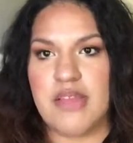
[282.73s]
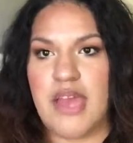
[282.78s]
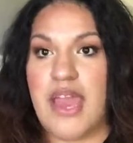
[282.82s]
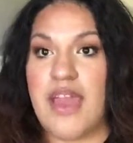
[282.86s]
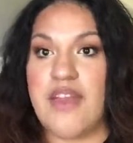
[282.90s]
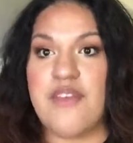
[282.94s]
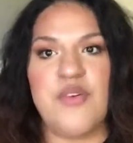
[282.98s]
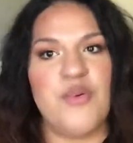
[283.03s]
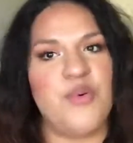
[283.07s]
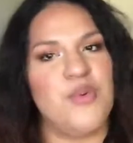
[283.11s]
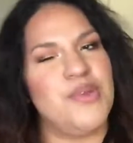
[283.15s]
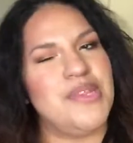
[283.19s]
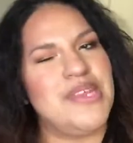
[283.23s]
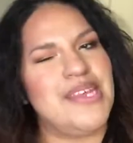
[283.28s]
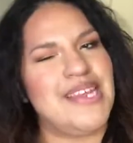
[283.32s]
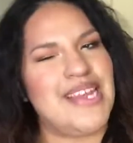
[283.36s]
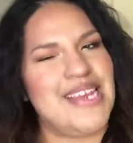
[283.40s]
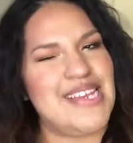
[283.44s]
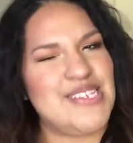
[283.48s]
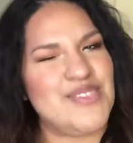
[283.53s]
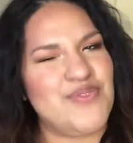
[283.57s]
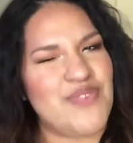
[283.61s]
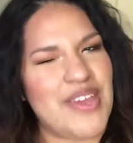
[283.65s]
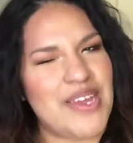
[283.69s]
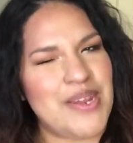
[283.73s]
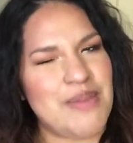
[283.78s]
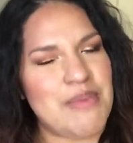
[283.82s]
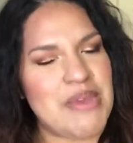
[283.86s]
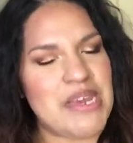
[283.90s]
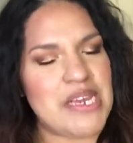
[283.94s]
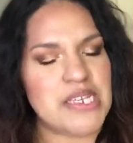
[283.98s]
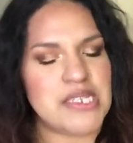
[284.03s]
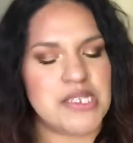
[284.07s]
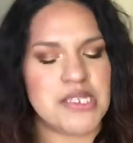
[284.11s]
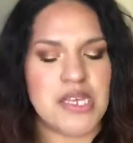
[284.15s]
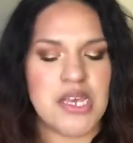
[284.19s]
I have a really nice
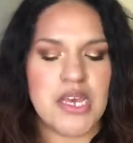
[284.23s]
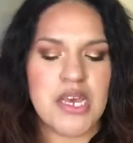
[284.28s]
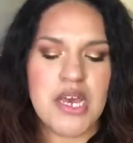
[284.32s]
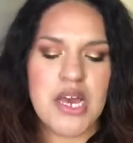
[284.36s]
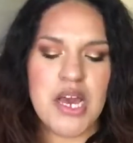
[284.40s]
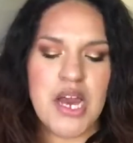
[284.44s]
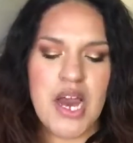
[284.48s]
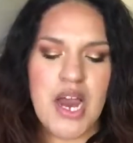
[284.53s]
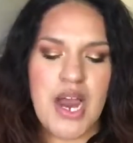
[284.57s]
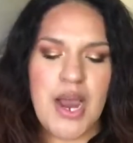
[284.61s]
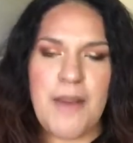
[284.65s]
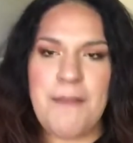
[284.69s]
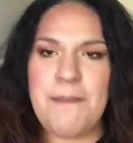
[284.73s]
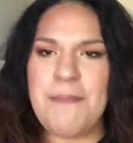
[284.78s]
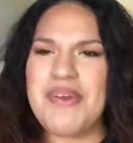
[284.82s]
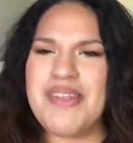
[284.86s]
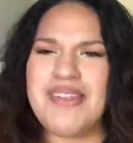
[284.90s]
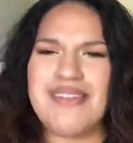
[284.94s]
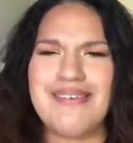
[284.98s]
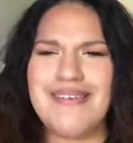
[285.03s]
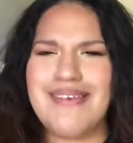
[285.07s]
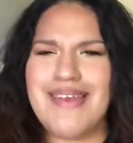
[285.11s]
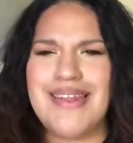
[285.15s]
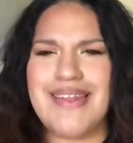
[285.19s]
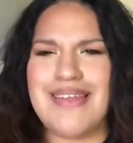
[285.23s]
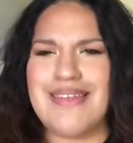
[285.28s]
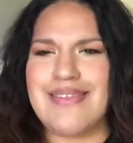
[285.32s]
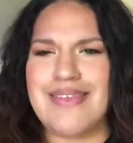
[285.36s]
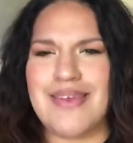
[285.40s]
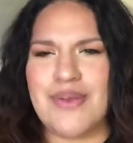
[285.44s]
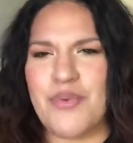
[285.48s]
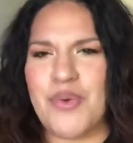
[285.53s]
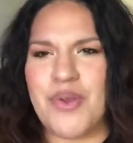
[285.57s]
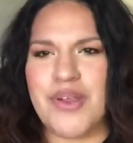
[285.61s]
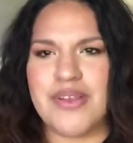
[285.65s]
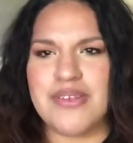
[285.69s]
Vitamix. Um, but
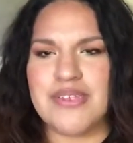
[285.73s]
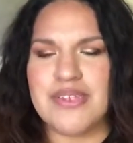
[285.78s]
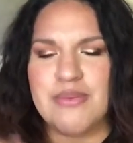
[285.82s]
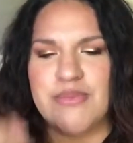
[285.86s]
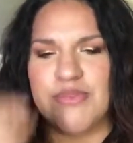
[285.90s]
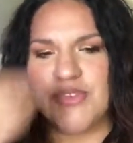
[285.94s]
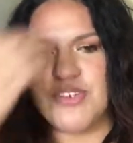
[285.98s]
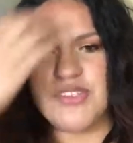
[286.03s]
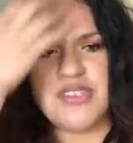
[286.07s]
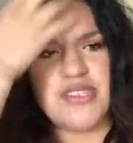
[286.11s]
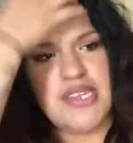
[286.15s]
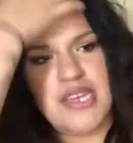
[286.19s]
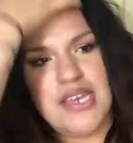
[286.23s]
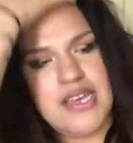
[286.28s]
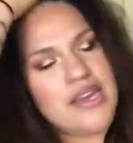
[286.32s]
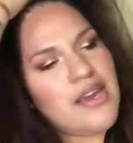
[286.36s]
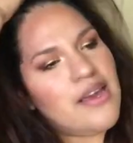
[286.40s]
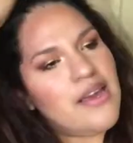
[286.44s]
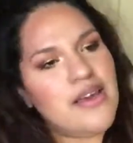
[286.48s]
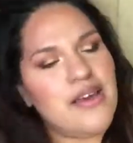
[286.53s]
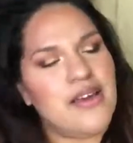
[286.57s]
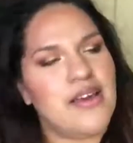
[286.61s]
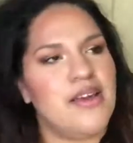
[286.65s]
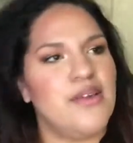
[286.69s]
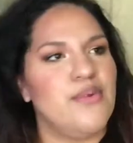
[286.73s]
anything works, I'm just saying I,